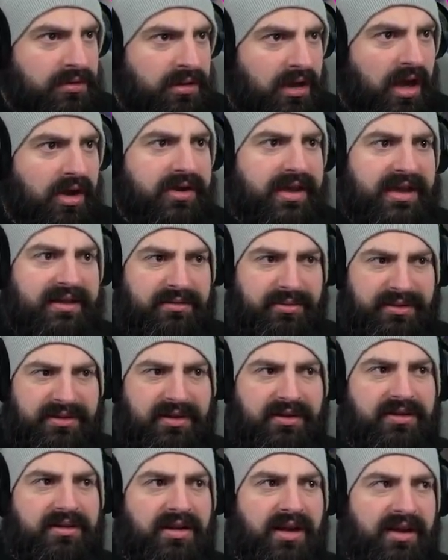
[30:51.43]
Okay. So we've
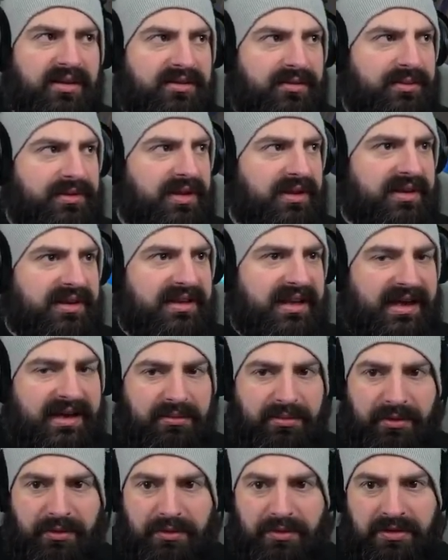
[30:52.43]
done the glass. we don't need that
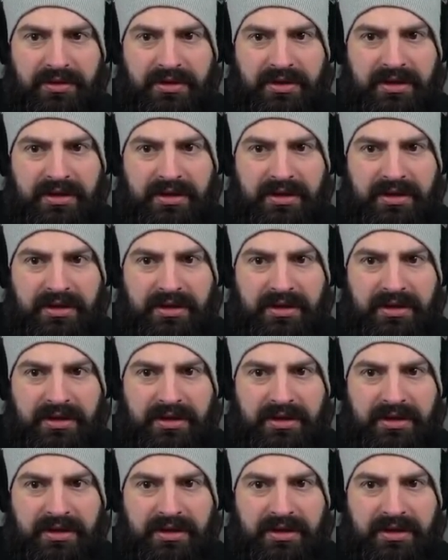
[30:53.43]
anymore.